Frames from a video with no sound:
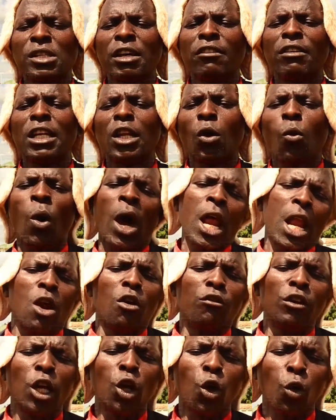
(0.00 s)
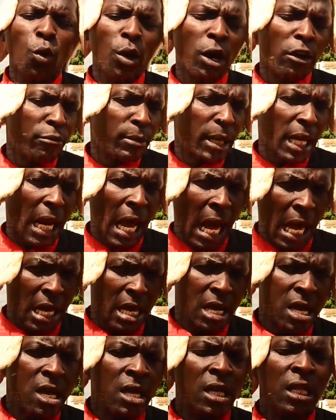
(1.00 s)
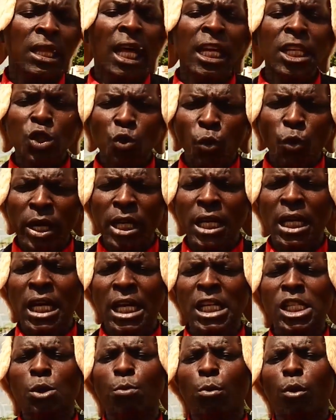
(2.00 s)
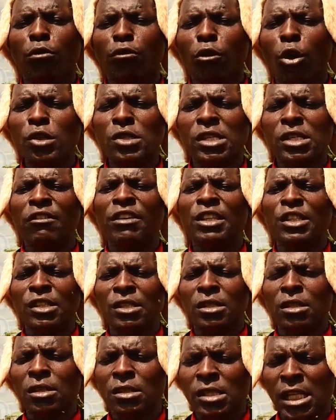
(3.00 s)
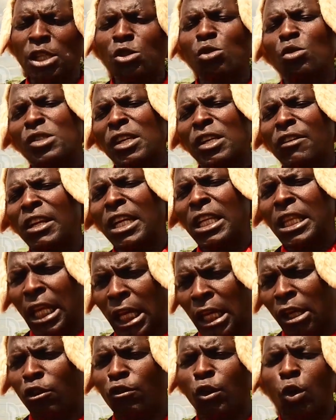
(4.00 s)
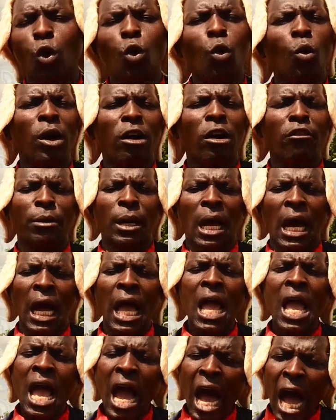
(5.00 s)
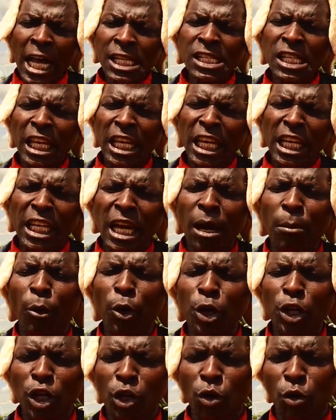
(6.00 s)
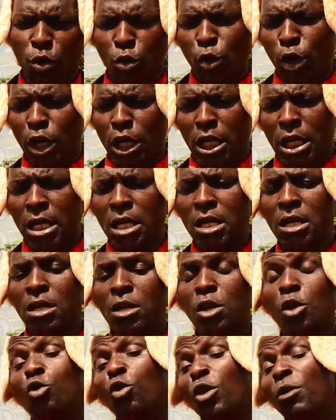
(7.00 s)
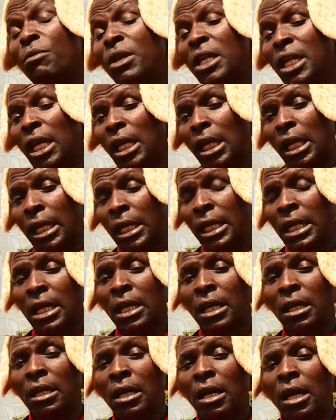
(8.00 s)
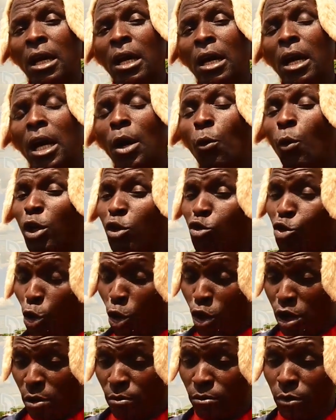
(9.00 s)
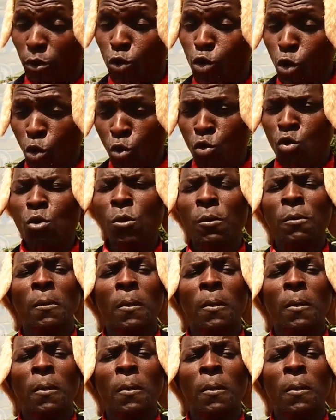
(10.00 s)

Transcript: seventy-one of the Local Government Act. That is why the council provoked section seventy-three of the Local Government Act, asking the appointing authority to immediately withdraw him. Two,